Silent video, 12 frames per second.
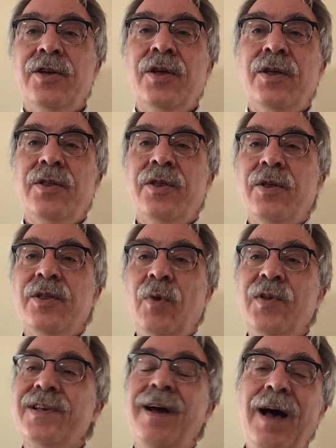the, the,
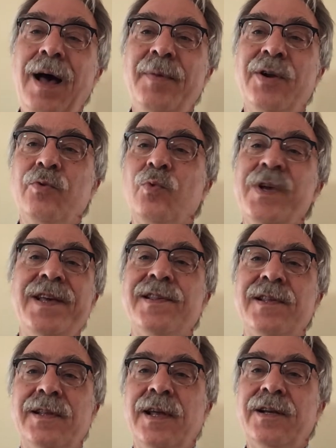most common
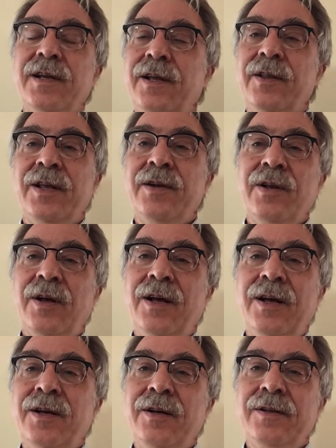reason that, uh, that
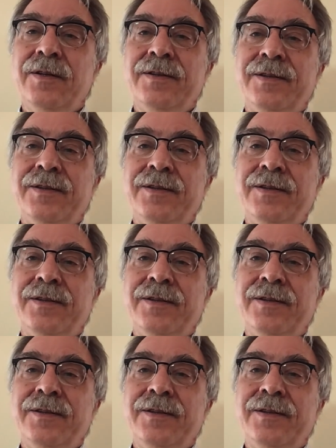uh,